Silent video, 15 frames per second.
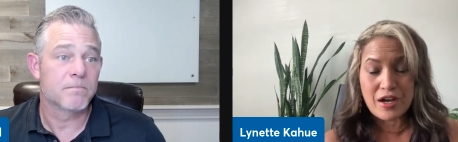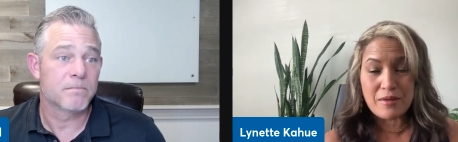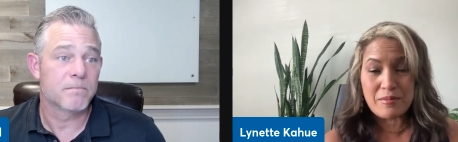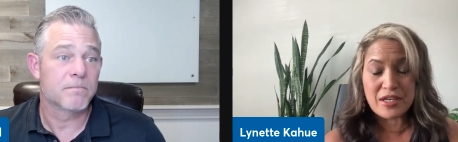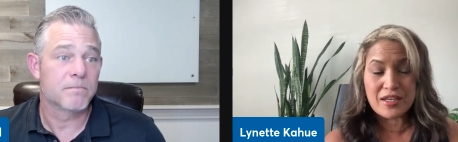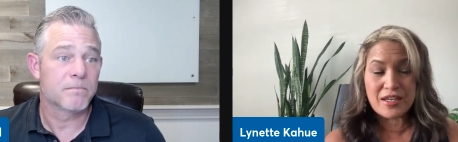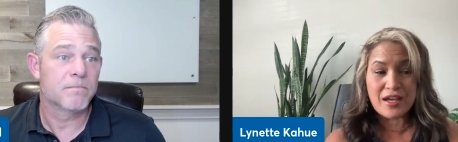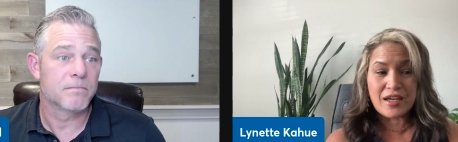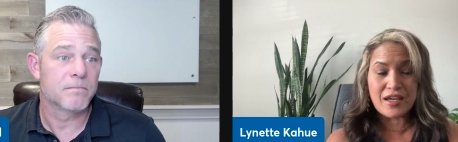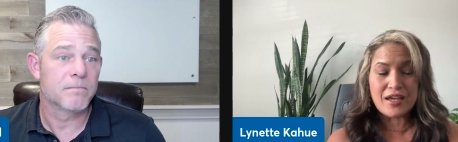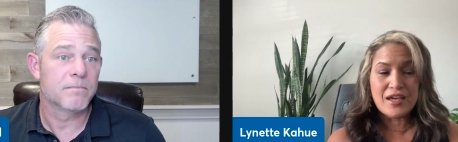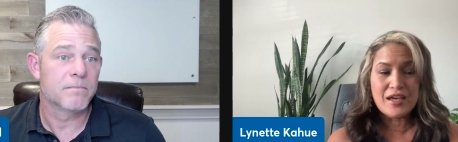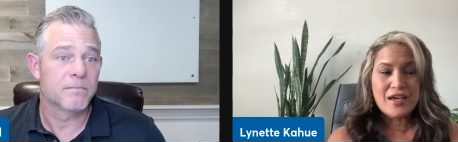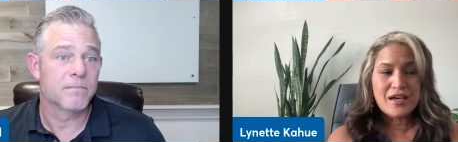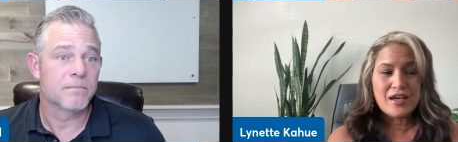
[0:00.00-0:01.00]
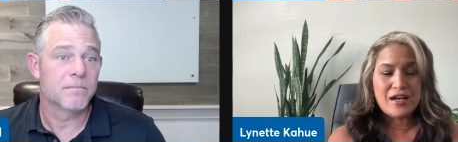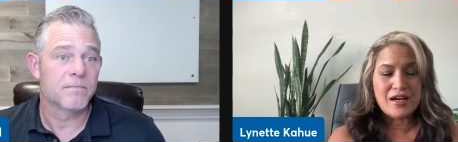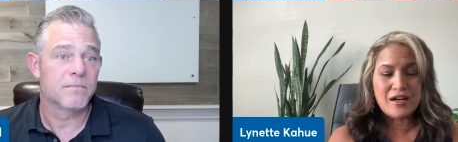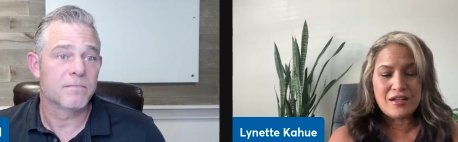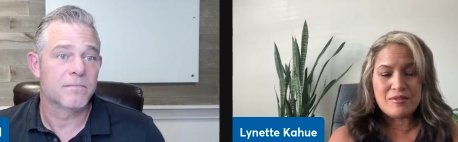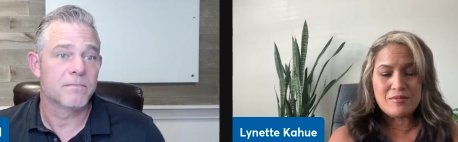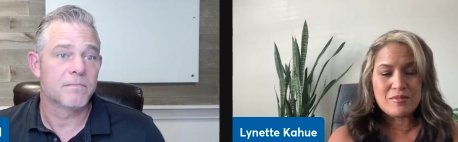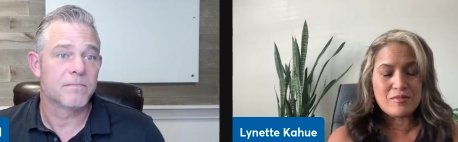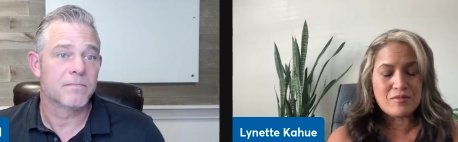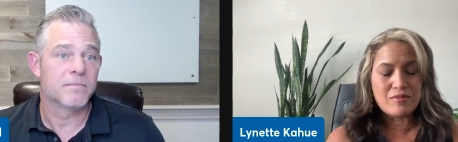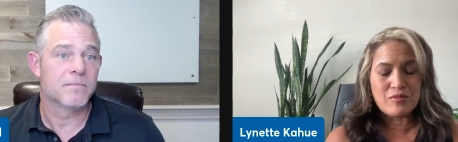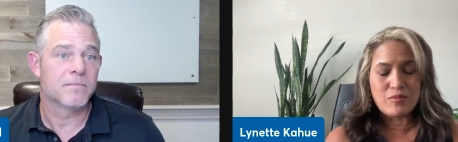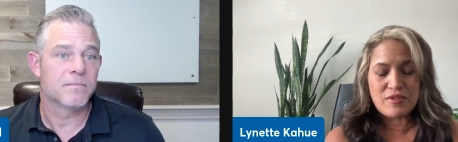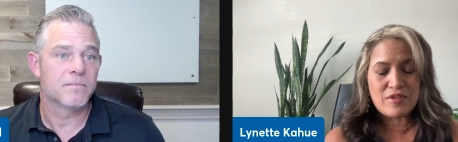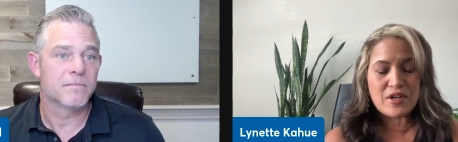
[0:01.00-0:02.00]
Speaker 1: I mean, I um,
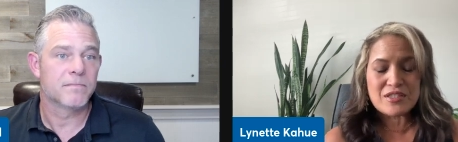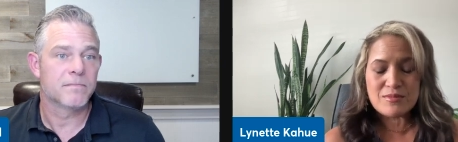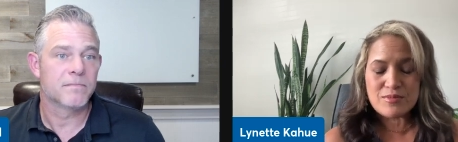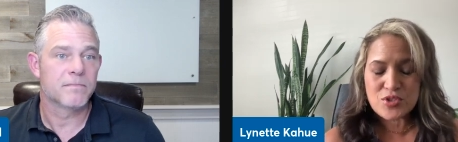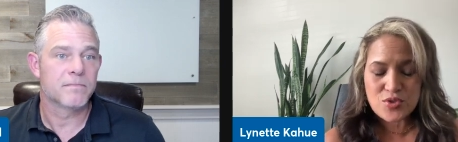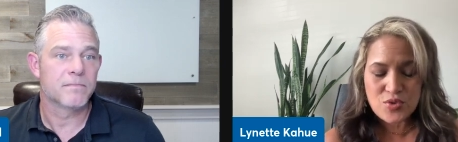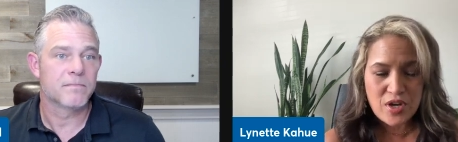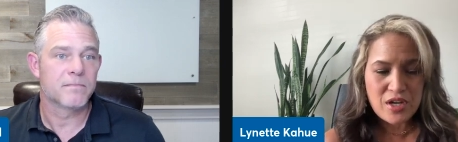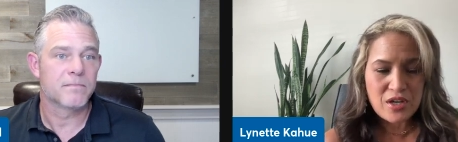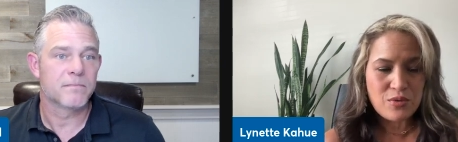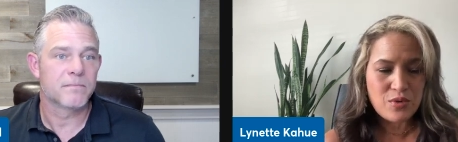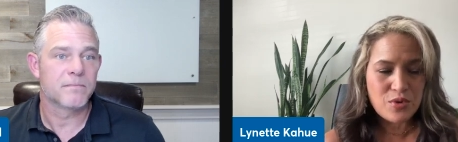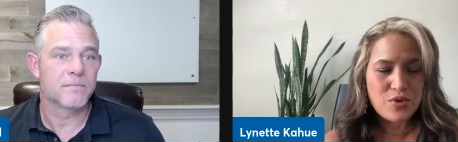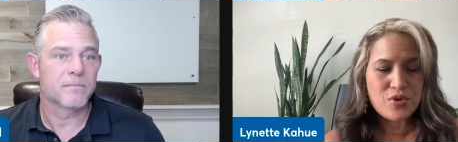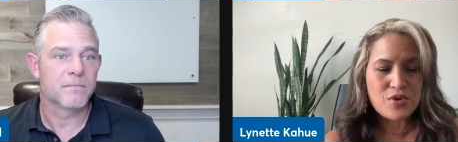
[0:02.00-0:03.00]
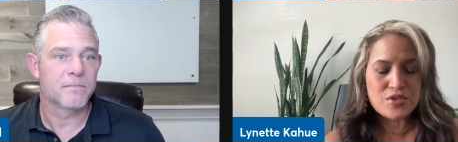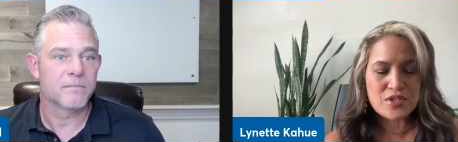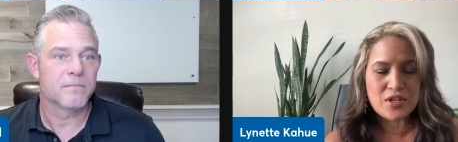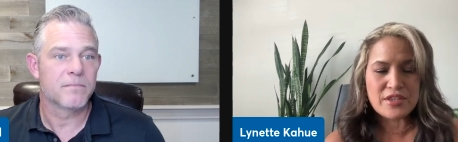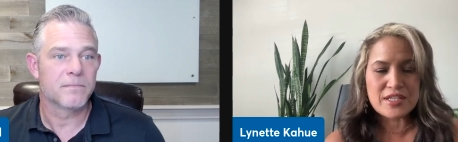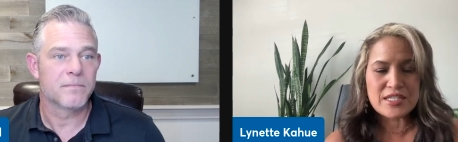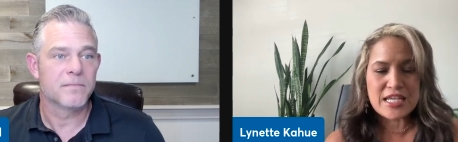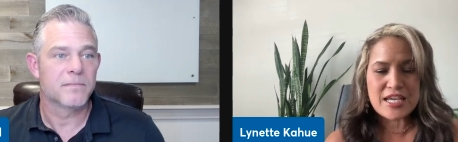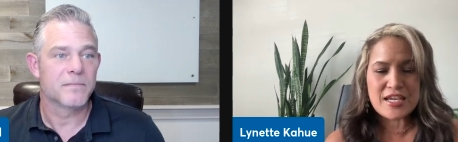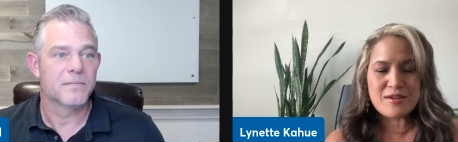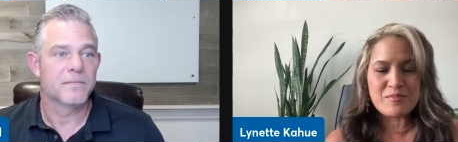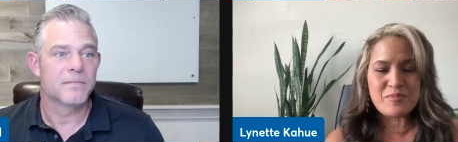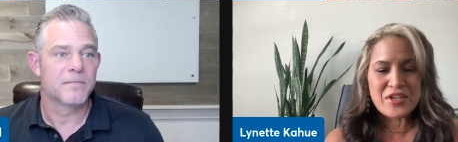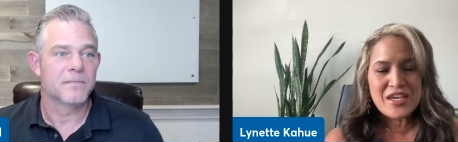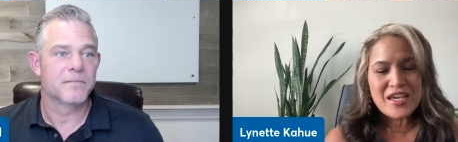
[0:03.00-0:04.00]
we've got some strong recruiters on the
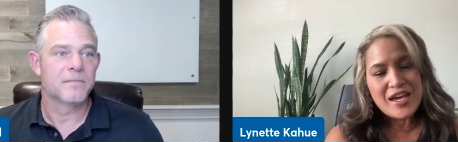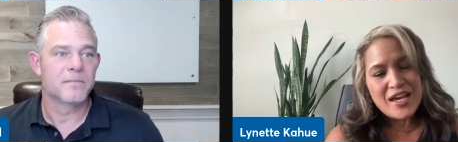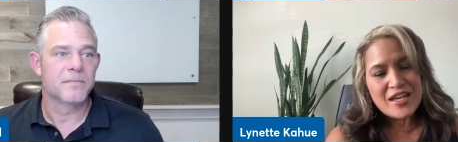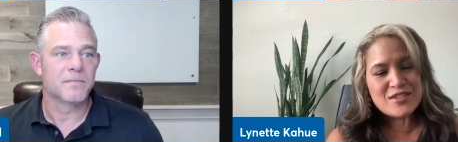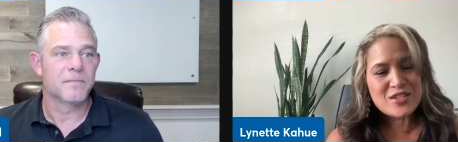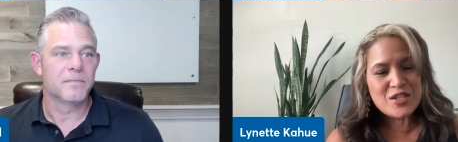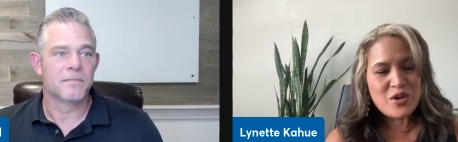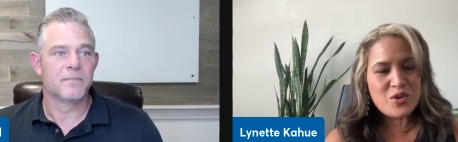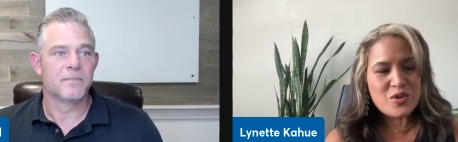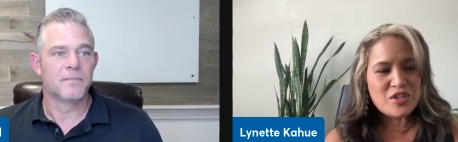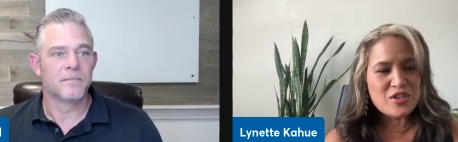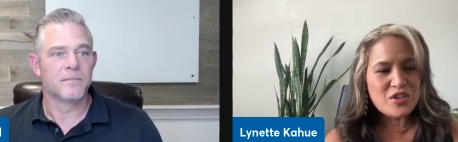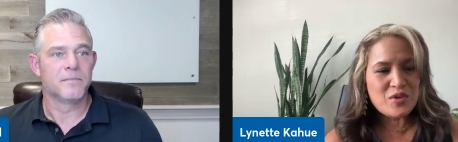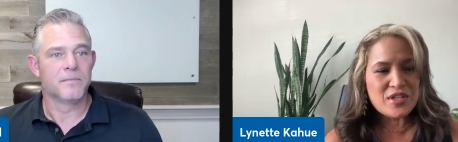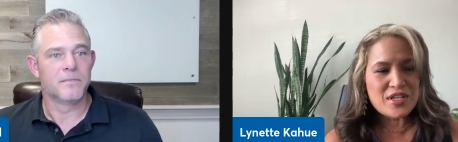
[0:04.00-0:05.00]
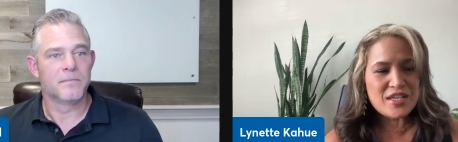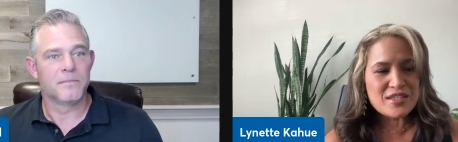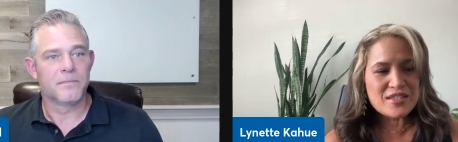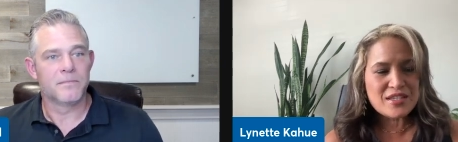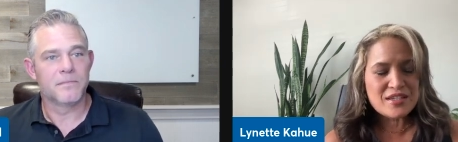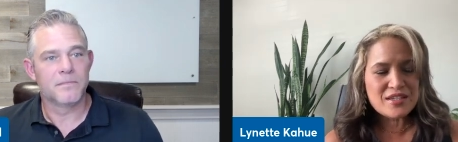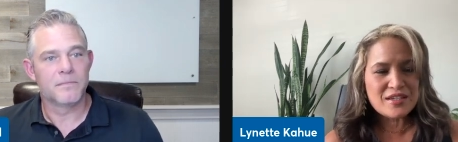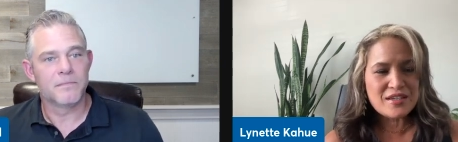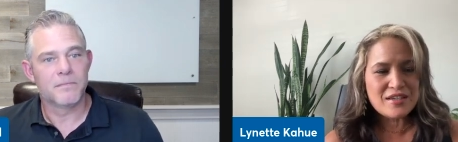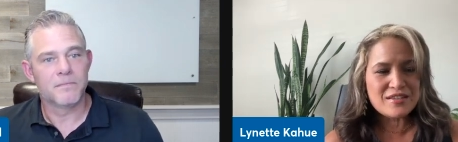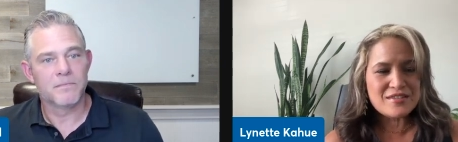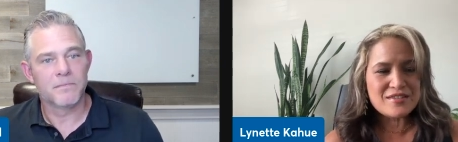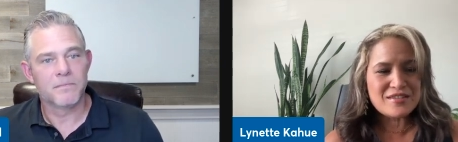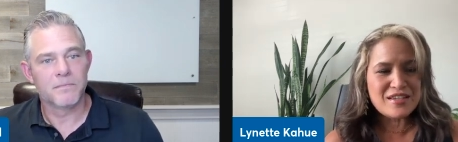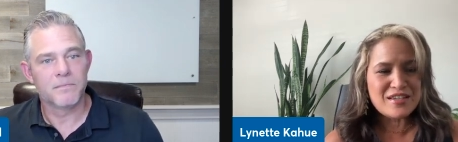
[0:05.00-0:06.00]
team, and so you know, it, it's a
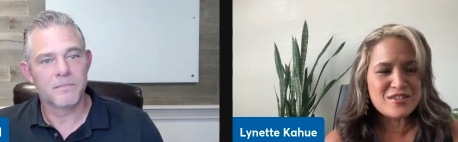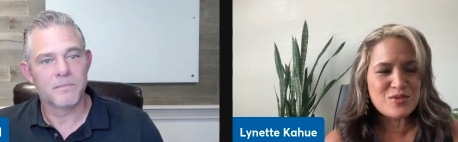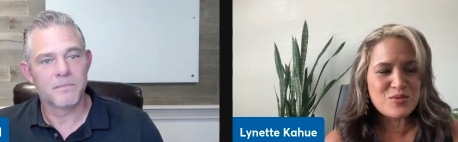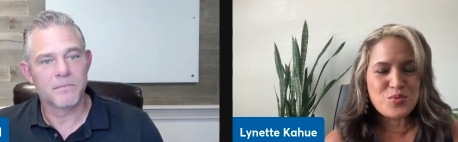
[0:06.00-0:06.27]
it's it's a